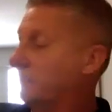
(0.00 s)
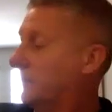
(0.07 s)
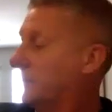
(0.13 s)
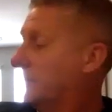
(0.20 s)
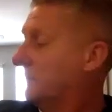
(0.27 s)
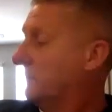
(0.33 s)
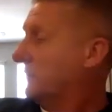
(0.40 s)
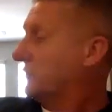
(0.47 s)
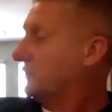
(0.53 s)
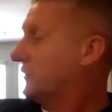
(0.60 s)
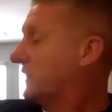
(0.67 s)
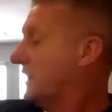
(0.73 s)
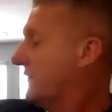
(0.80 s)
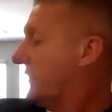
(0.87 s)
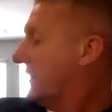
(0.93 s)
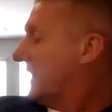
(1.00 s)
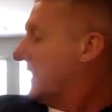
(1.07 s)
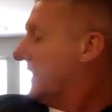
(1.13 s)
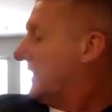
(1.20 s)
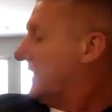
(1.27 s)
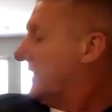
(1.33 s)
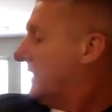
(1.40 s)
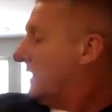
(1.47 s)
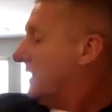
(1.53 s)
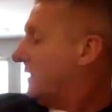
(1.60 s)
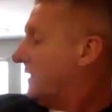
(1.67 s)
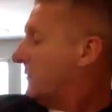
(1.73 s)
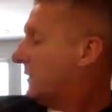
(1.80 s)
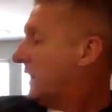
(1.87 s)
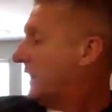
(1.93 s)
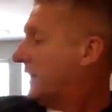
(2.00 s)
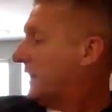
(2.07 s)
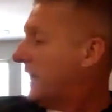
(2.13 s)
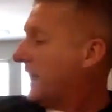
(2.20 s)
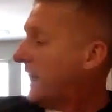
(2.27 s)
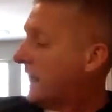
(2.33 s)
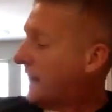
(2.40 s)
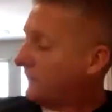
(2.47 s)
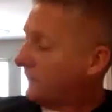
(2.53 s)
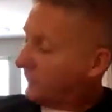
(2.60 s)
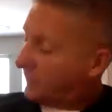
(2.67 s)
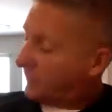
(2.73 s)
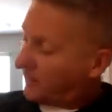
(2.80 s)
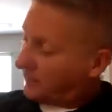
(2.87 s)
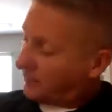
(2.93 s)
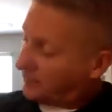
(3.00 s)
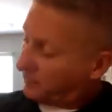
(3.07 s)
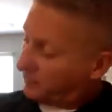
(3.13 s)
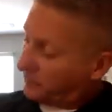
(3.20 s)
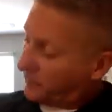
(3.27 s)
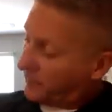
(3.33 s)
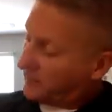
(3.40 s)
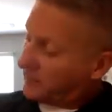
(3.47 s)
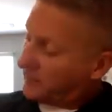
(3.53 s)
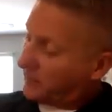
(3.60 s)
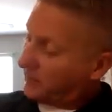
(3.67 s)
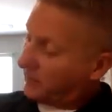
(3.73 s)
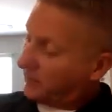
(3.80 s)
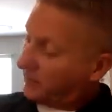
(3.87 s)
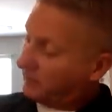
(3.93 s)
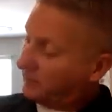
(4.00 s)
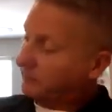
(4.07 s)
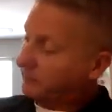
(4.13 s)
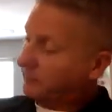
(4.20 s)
give them a certificate, but everything is in place here.